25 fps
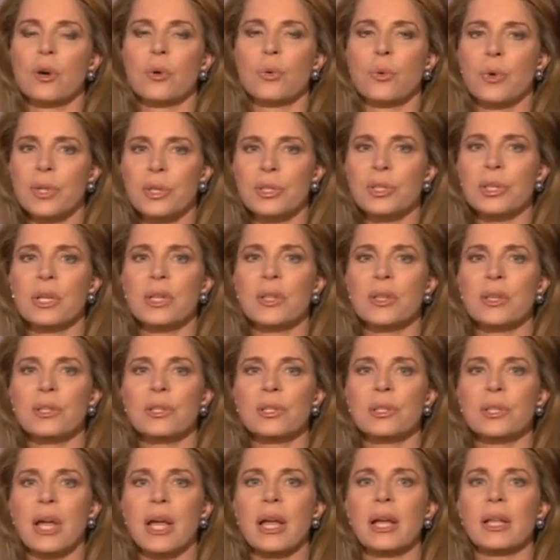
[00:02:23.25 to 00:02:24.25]
we see
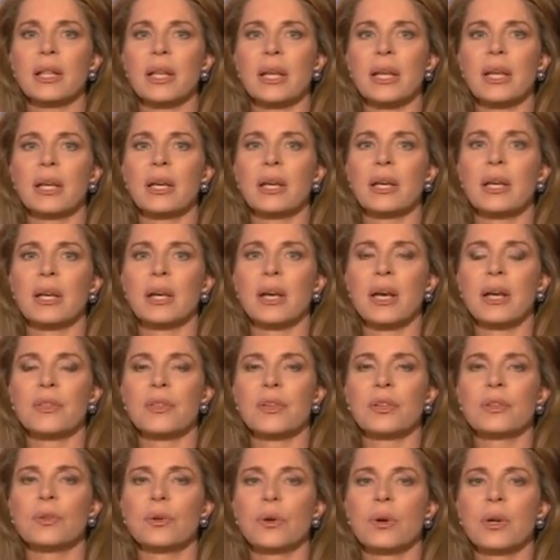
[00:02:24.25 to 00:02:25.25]
this daily at
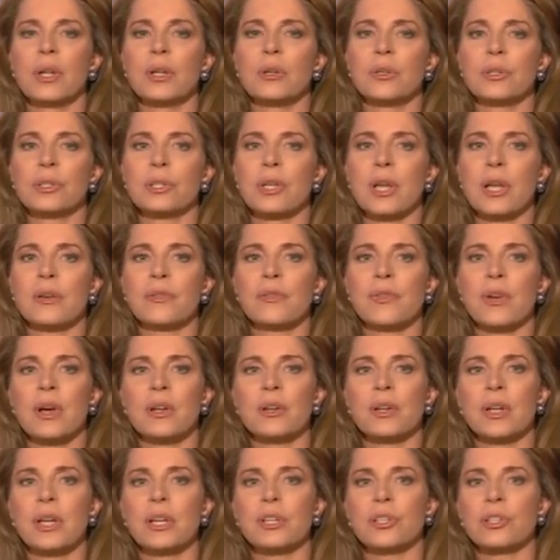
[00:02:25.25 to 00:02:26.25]
the Noor Hussein
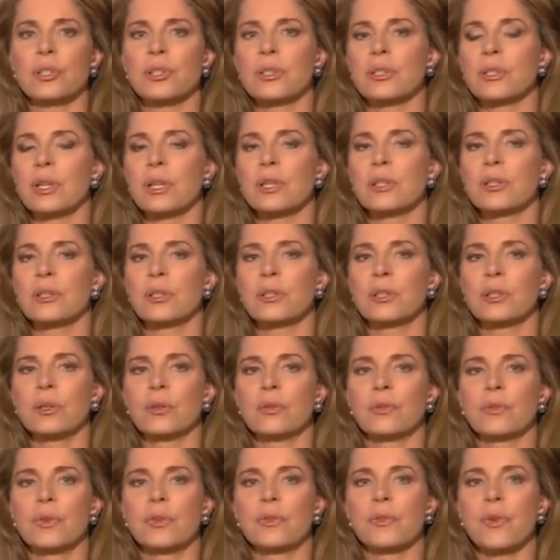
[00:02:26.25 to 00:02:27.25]
Foundation's
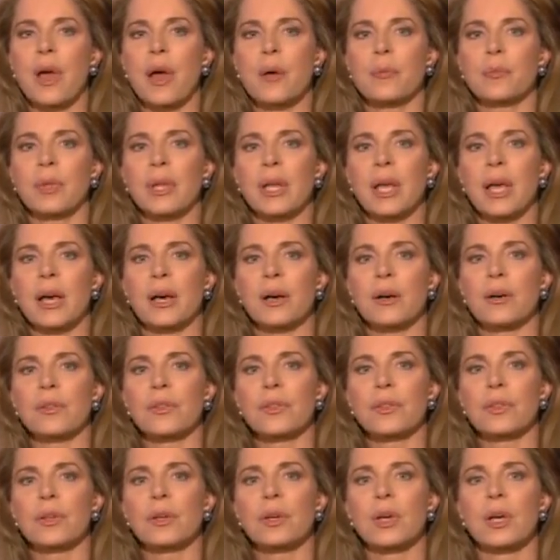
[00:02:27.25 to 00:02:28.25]
Institute for Family Health.